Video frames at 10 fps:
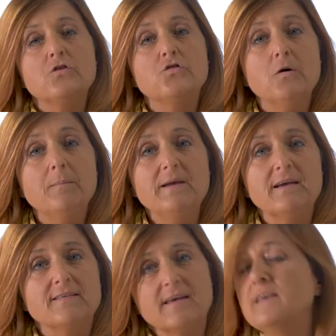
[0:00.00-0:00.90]
John
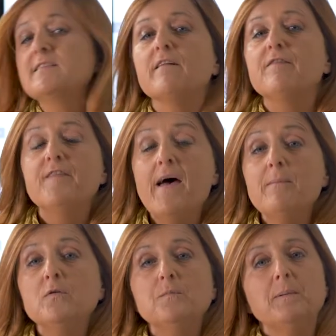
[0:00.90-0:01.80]
Biggs is a
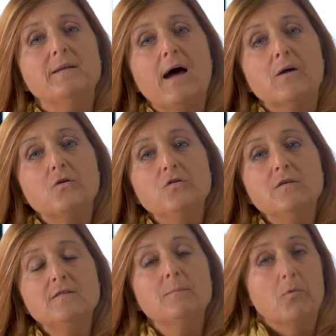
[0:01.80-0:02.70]
famous
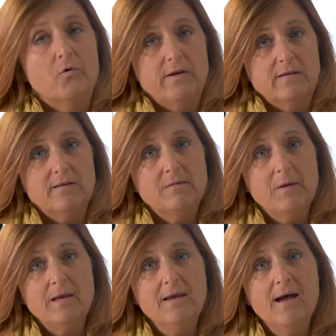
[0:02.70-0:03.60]
pedagogist born in
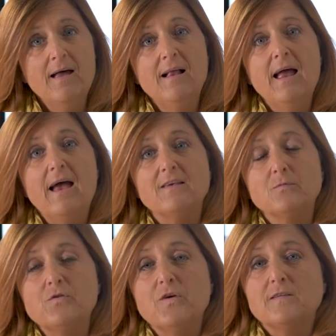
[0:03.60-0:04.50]
Tasmania, as
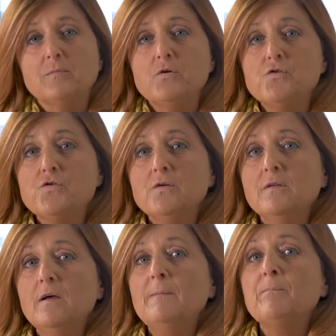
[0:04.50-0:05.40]
we just
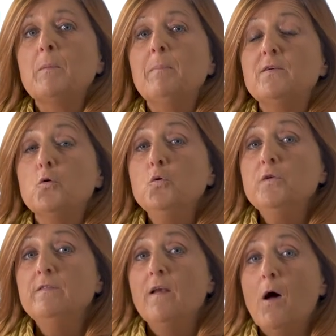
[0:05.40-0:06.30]
mentioned, but who
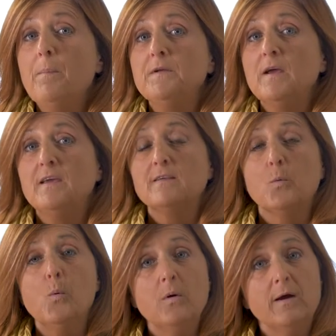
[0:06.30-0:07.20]
developed his
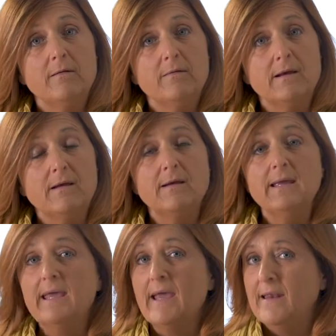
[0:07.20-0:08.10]
whole career
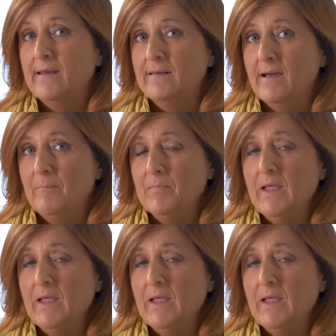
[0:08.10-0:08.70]
in Canada.